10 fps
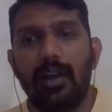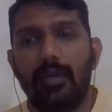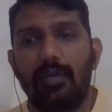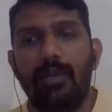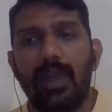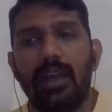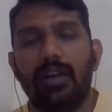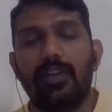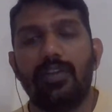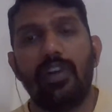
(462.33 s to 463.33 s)

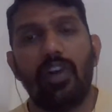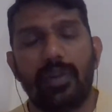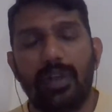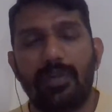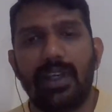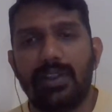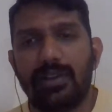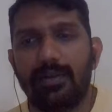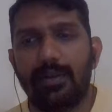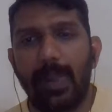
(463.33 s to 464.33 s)

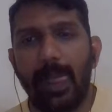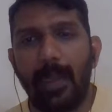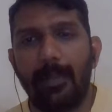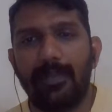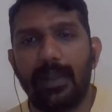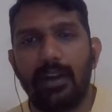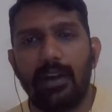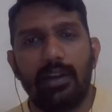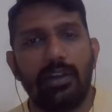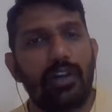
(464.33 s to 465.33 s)
optimize
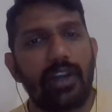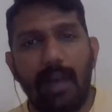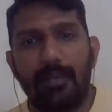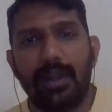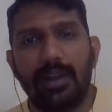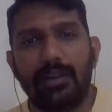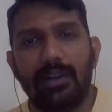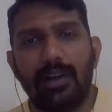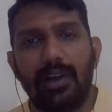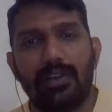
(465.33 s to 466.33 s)
your campaign.
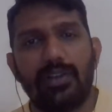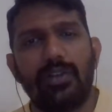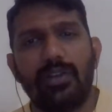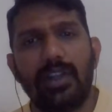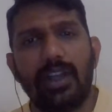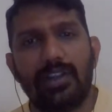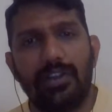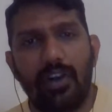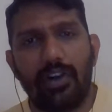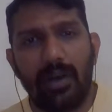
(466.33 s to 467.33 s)
So there is
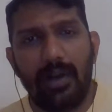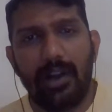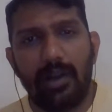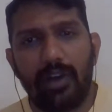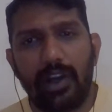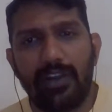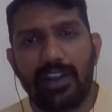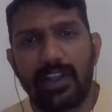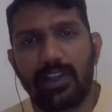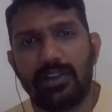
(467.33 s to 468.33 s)
the
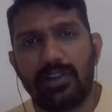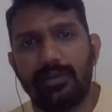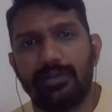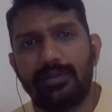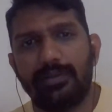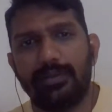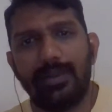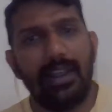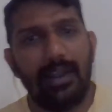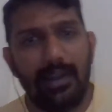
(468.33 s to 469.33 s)
demographic section.
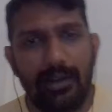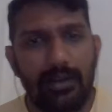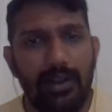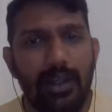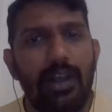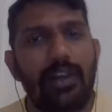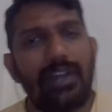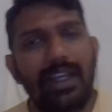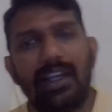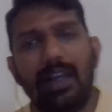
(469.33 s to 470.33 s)

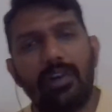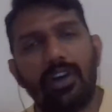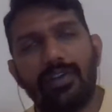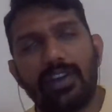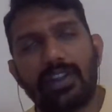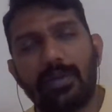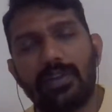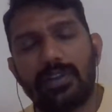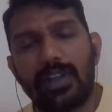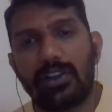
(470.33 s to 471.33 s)
So in demographic
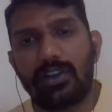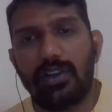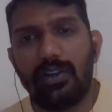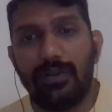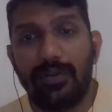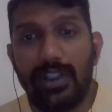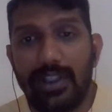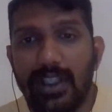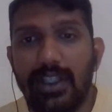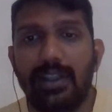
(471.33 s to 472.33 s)
section, we
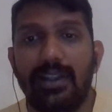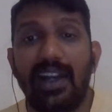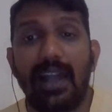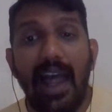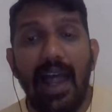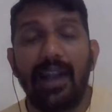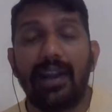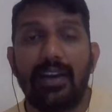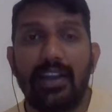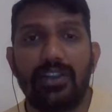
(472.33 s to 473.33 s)
see that ad
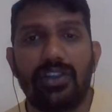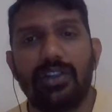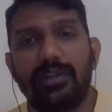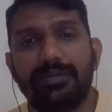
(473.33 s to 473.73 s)
reached,